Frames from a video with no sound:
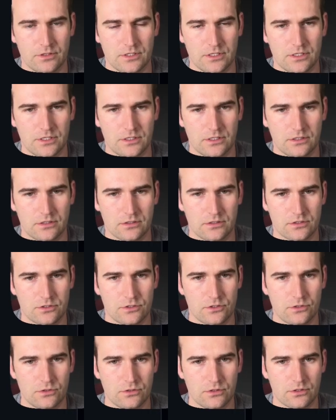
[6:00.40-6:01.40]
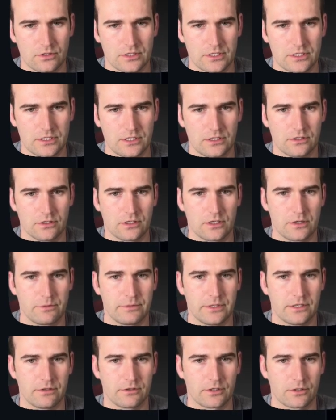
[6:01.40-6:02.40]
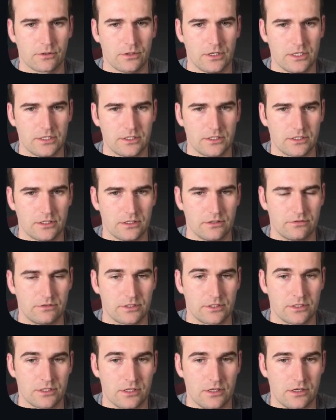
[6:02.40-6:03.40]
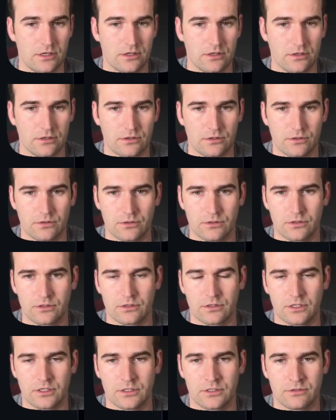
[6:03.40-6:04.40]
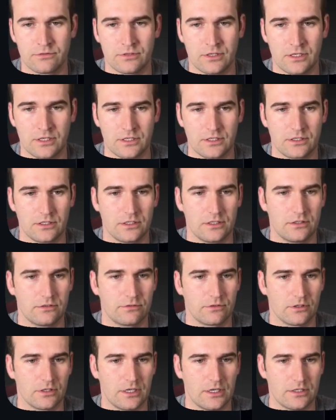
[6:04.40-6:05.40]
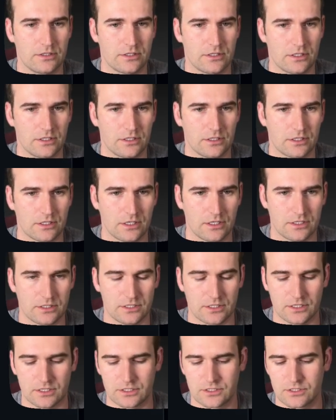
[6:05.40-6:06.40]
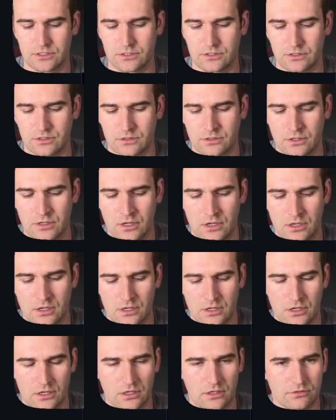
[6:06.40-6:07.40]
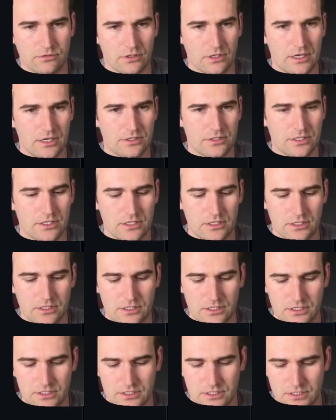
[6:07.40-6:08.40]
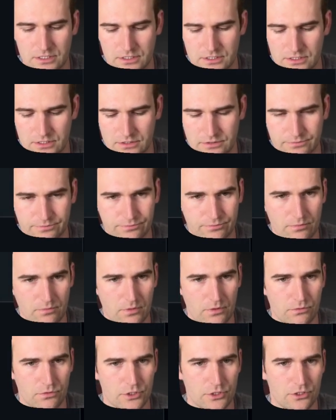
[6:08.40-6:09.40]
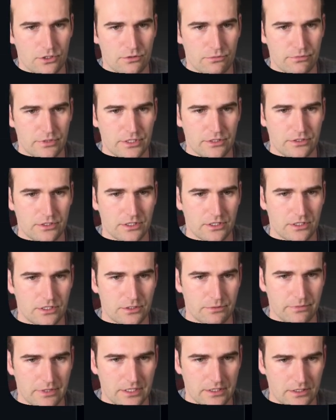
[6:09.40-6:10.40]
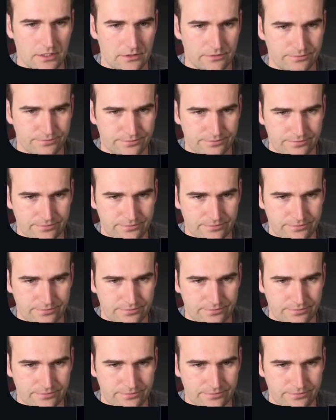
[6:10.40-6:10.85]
the store is either going to be a request if it's there, or undefined if we're outside of the context. So if we're outside of the context, we shouldn't be using this method.